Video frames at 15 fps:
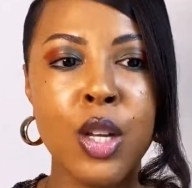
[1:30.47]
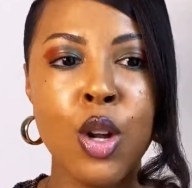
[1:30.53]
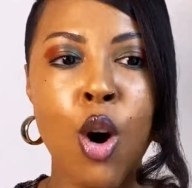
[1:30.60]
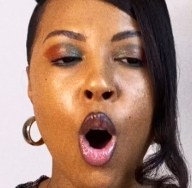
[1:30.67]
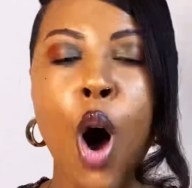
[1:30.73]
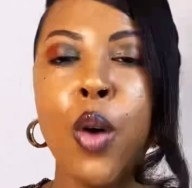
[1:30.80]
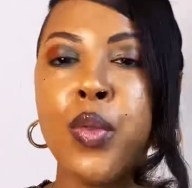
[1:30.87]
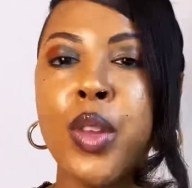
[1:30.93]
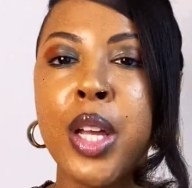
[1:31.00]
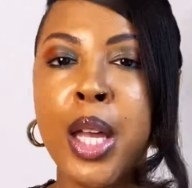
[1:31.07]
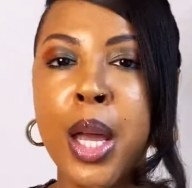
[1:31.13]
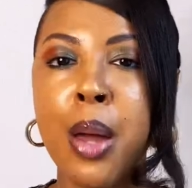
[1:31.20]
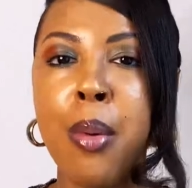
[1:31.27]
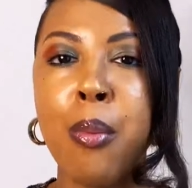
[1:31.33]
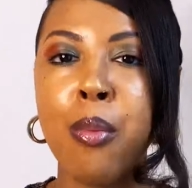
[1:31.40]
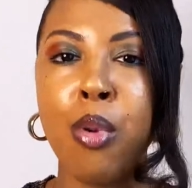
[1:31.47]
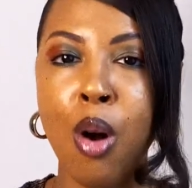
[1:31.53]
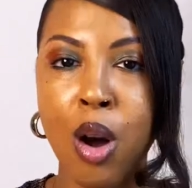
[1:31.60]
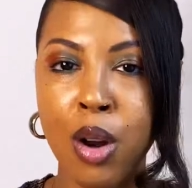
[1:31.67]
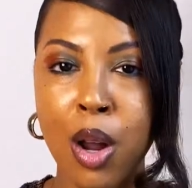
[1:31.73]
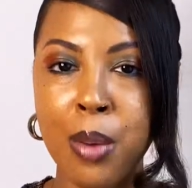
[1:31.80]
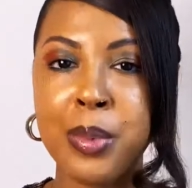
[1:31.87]
often get brought
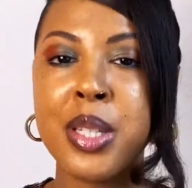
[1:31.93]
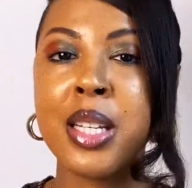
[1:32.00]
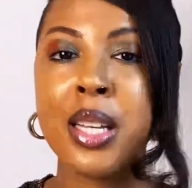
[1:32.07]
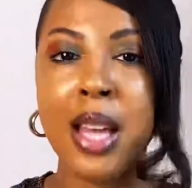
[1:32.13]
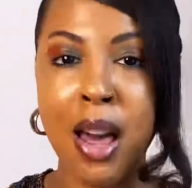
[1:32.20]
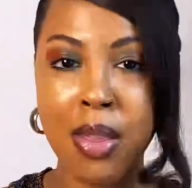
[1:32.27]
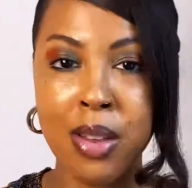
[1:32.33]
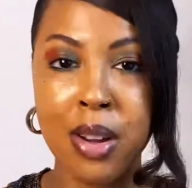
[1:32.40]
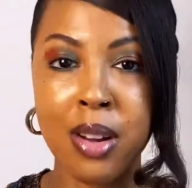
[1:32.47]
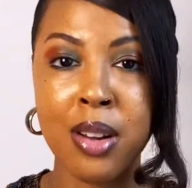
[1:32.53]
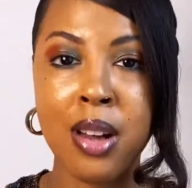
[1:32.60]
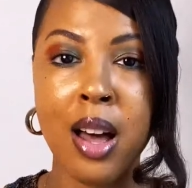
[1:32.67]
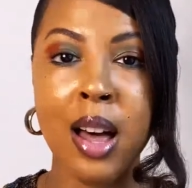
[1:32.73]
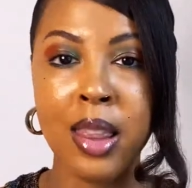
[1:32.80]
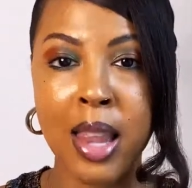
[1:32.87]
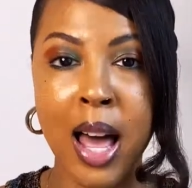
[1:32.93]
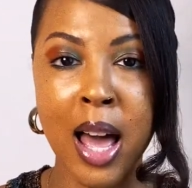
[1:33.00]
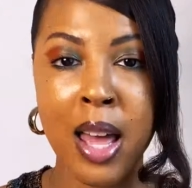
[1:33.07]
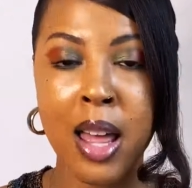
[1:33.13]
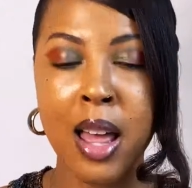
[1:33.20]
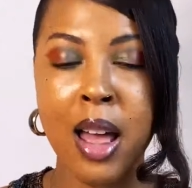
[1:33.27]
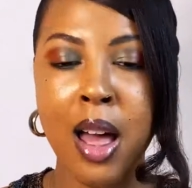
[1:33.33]
up together a lot.
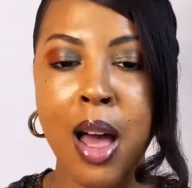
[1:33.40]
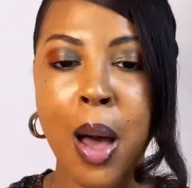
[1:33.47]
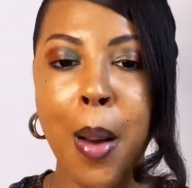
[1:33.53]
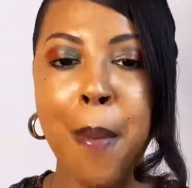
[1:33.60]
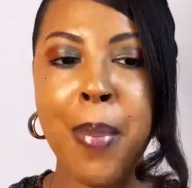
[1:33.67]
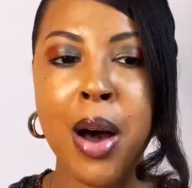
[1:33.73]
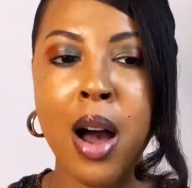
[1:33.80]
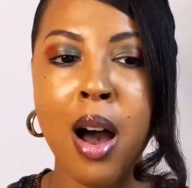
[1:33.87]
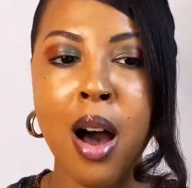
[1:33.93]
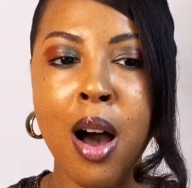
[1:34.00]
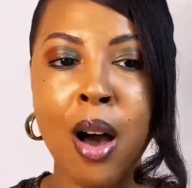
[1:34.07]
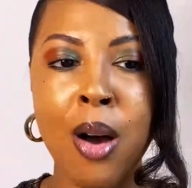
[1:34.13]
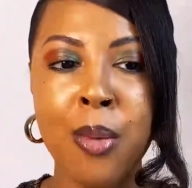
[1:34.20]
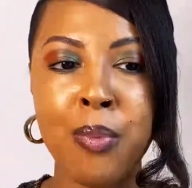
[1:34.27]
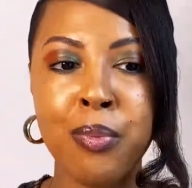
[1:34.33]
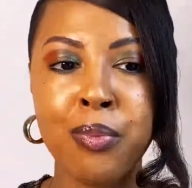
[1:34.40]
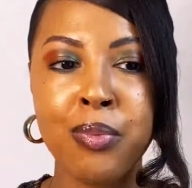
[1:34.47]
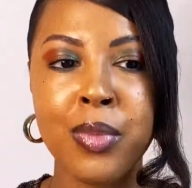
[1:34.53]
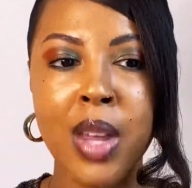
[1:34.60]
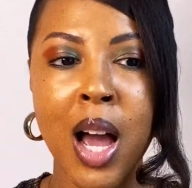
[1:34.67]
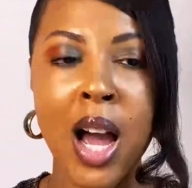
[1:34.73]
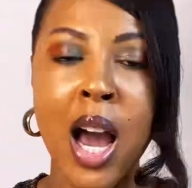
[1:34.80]
But
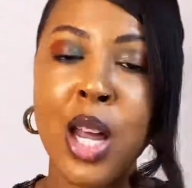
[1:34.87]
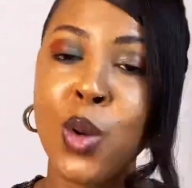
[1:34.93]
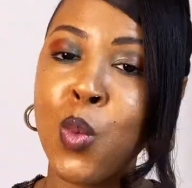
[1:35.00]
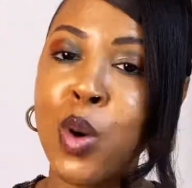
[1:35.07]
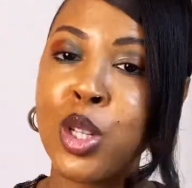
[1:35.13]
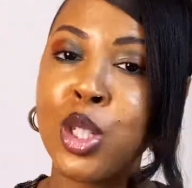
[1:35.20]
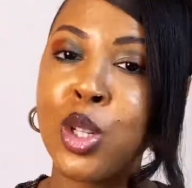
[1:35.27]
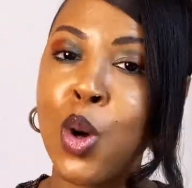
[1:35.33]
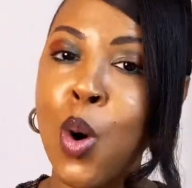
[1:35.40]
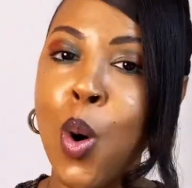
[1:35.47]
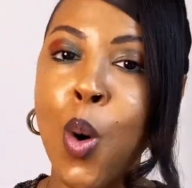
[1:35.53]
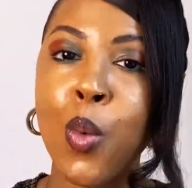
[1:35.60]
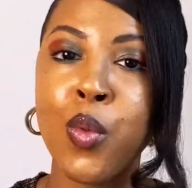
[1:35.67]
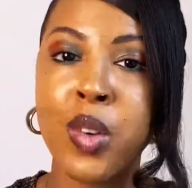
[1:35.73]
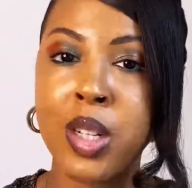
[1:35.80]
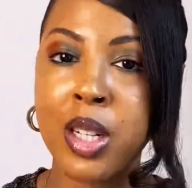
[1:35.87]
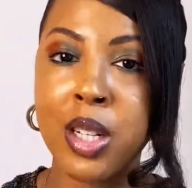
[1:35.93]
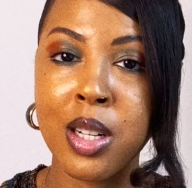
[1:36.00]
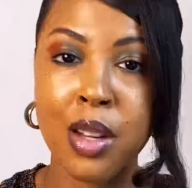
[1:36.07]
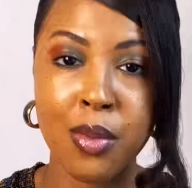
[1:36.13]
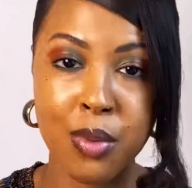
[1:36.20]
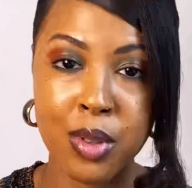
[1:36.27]
I kind of want to go over the
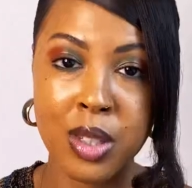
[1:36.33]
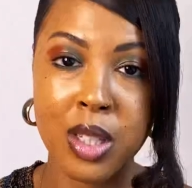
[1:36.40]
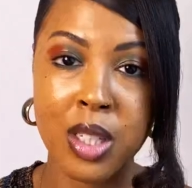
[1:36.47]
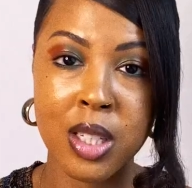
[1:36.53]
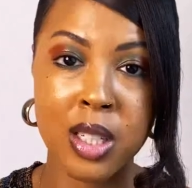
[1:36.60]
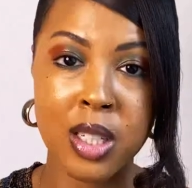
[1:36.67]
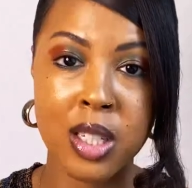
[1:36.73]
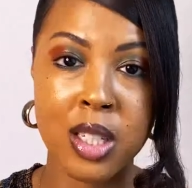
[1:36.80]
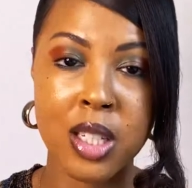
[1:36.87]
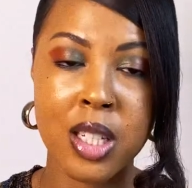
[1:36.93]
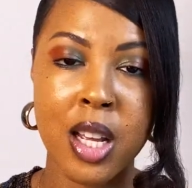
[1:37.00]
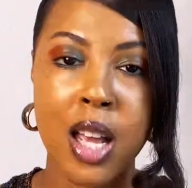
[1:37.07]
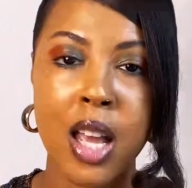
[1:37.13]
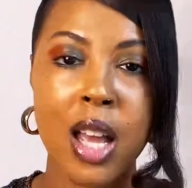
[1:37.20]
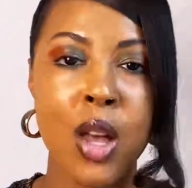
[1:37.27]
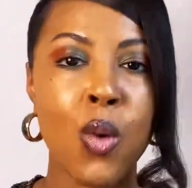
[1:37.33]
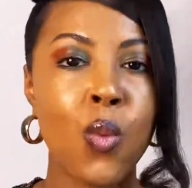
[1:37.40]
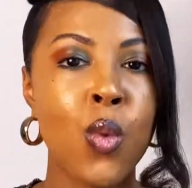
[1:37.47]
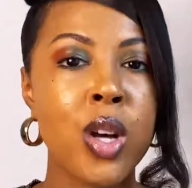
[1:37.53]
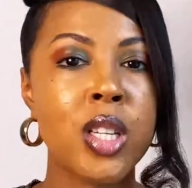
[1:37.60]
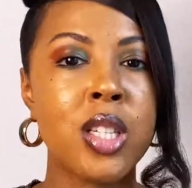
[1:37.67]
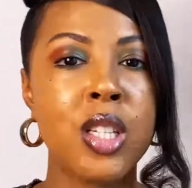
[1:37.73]
differences in
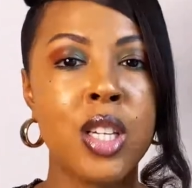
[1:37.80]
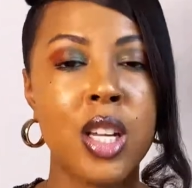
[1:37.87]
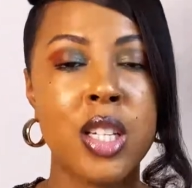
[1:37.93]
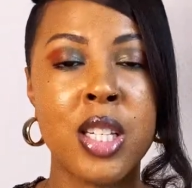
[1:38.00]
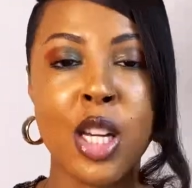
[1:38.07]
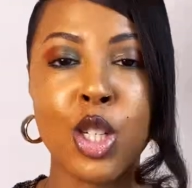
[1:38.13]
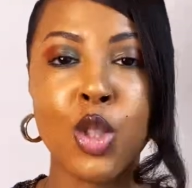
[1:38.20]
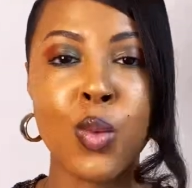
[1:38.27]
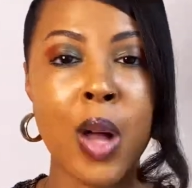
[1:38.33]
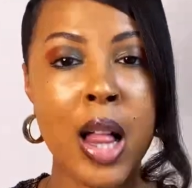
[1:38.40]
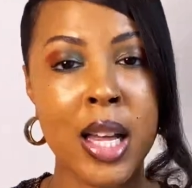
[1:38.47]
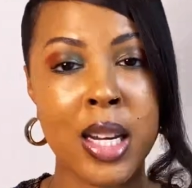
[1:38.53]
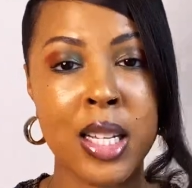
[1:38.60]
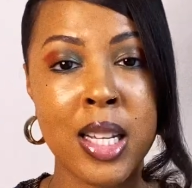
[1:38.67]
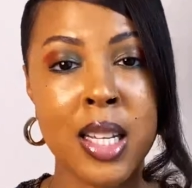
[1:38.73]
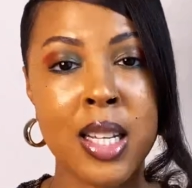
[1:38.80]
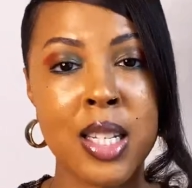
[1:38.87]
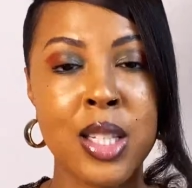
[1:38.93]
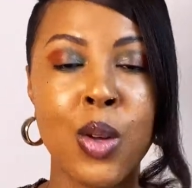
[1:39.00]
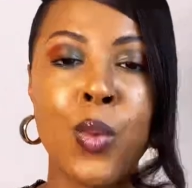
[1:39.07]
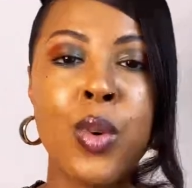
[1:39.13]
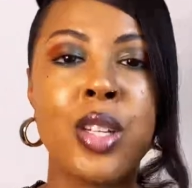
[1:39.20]
what sexuality is
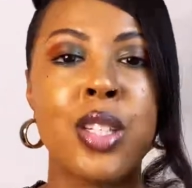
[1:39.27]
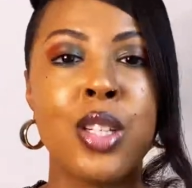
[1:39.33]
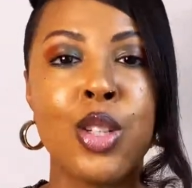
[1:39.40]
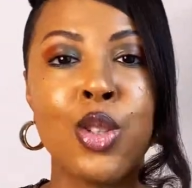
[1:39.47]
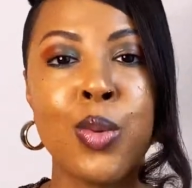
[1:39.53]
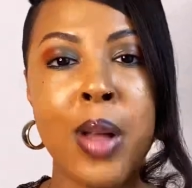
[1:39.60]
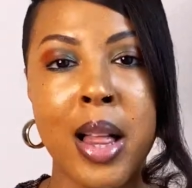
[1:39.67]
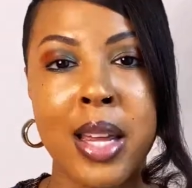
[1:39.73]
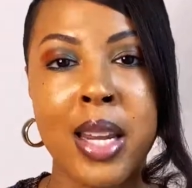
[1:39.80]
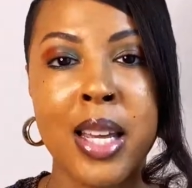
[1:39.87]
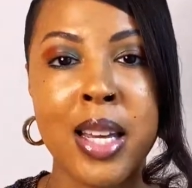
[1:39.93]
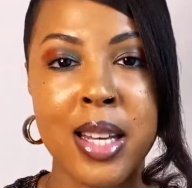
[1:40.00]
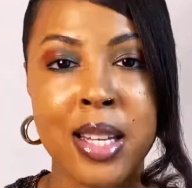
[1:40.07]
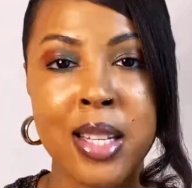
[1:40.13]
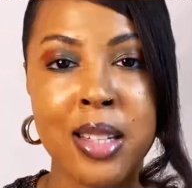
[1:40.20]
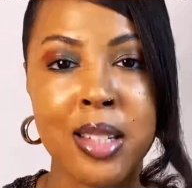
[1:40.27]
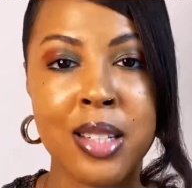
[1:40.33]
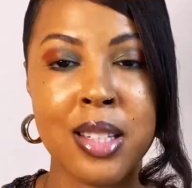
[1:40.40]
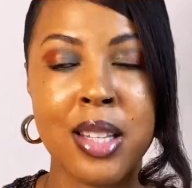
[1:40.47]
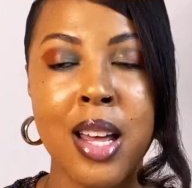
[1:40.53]
and what sensuality is.